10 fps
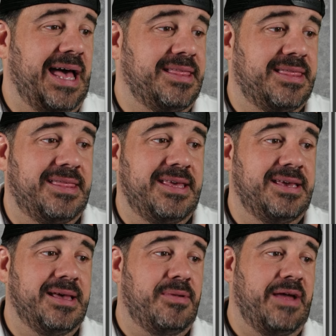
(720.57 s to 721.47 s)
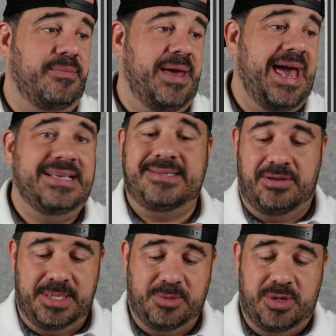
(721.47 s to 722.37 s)
think I'm going to have to pass
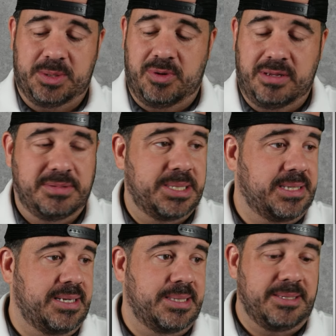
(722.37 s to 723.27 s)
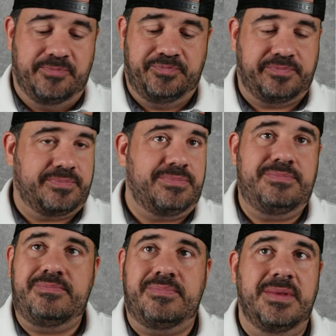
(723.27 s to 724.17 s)
on this one as well, just because,
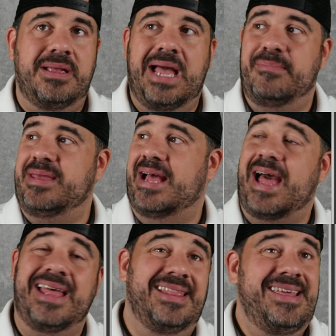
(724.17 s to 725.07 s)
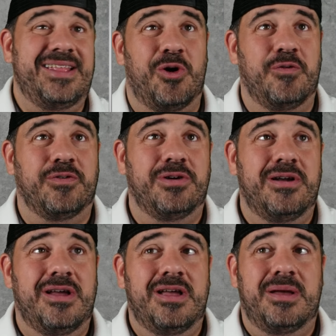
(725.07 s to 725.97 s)
I mean, I lean over,
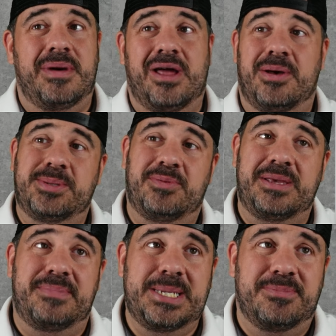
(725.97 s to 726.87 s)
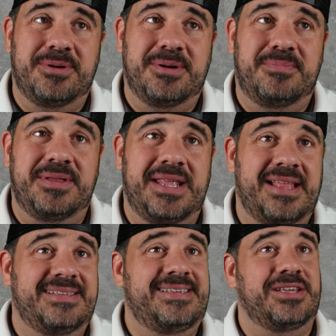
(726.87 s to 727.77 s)
but I also lean Pittsburgh, but then I
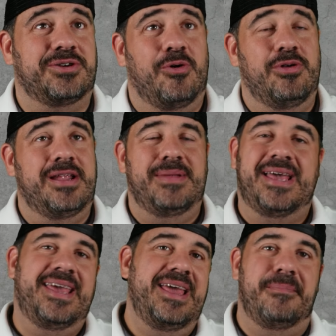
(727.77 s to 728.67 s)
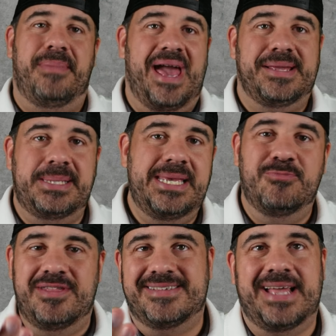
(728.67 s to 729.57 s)
see the goalie, and I can't back a team
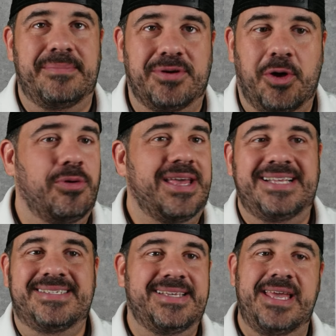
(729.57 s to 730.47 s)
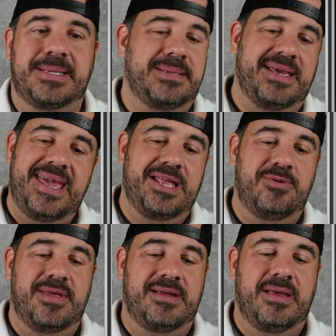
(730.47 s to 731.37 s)
with this type of goalie. I just can't. I can't
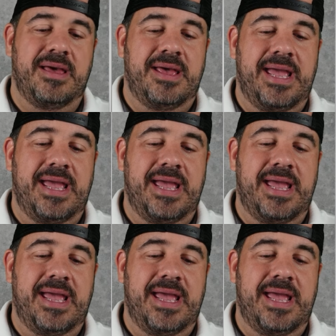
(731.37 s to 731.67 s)
do that. And